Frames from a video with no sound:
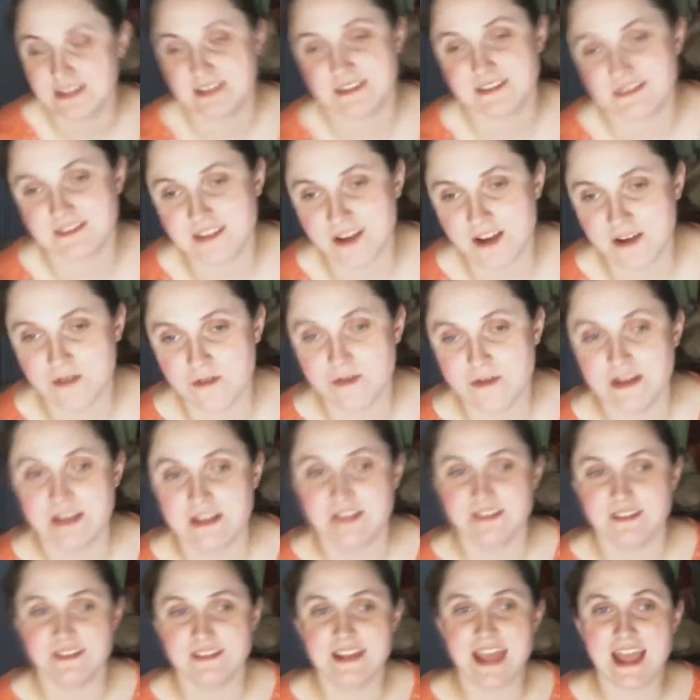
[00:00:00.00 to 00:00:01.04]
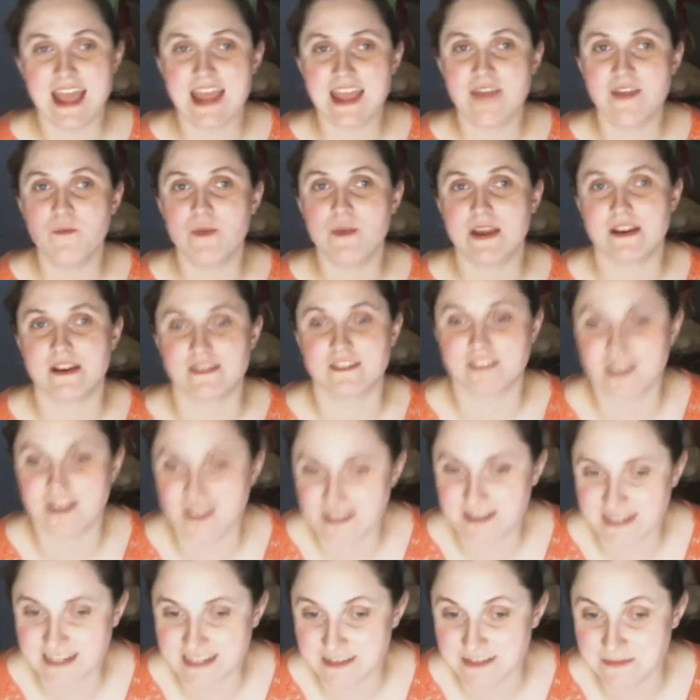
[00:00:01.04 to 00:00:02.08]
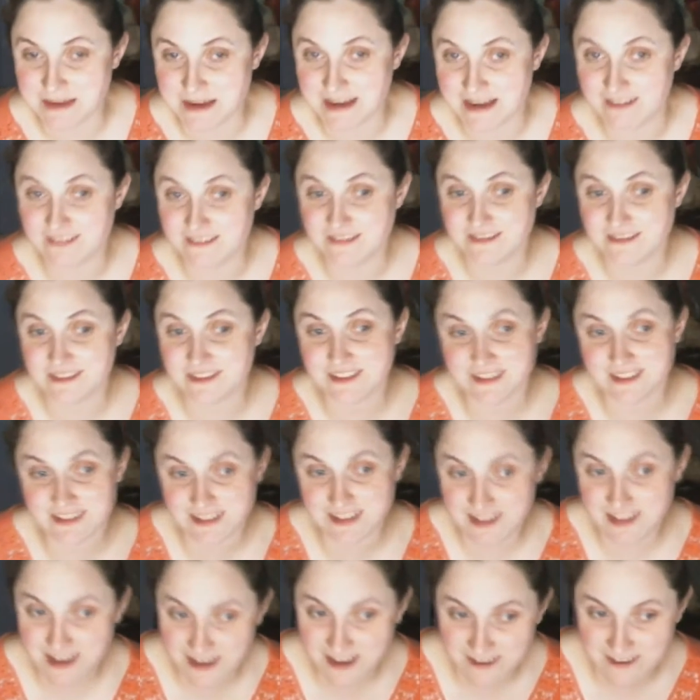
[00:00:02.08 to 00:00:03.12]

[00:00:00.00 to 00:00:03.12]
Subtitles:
So, today we are talking about